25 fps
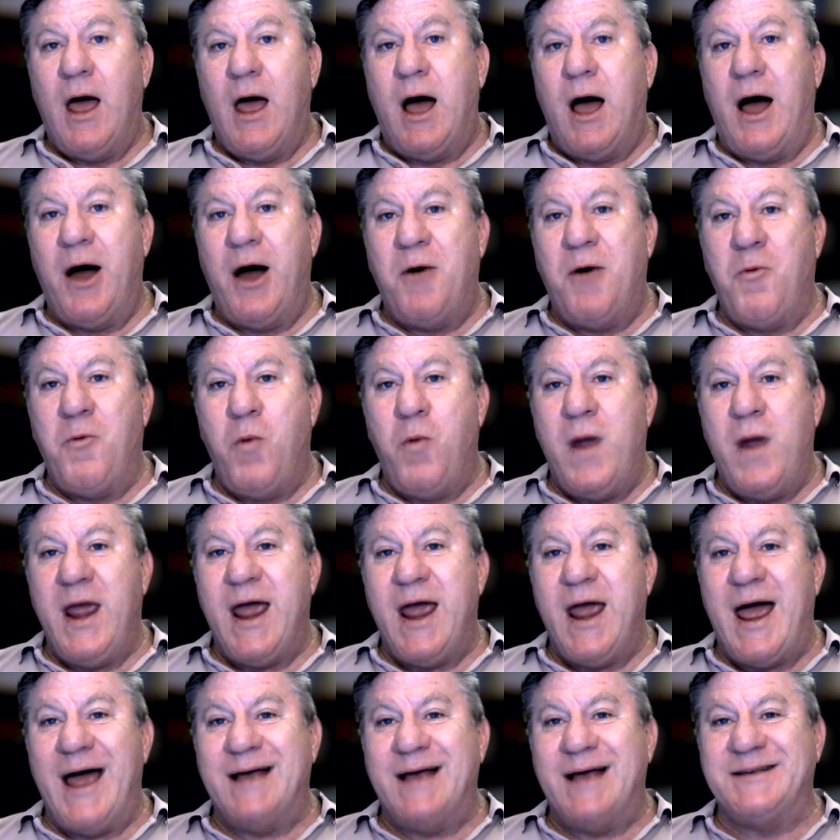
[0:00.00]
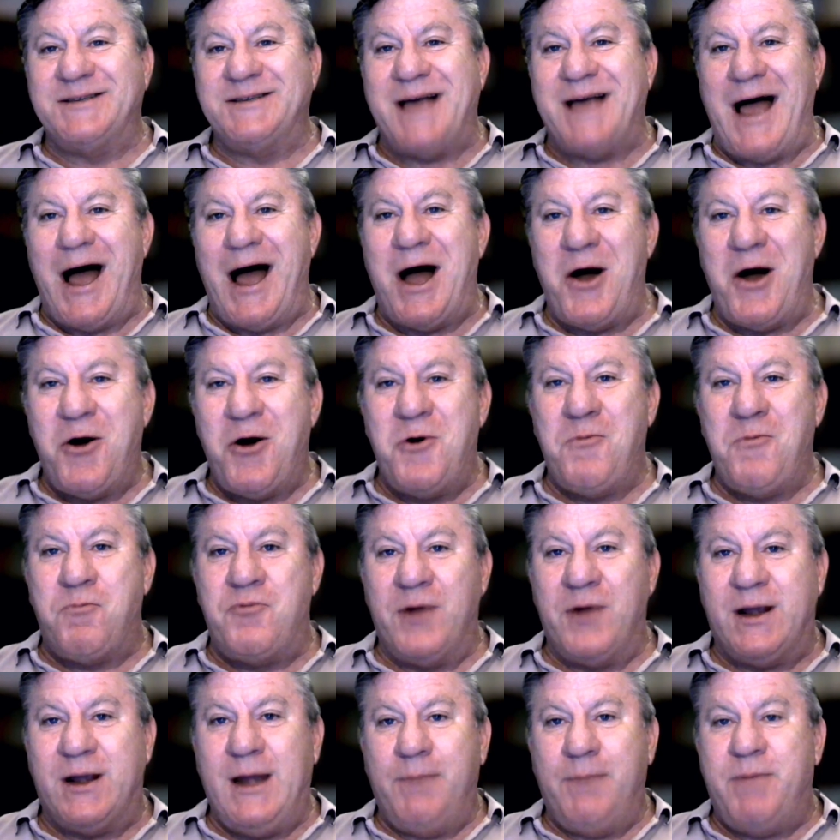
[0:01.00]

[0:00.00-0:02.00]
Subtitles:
whereas our prickly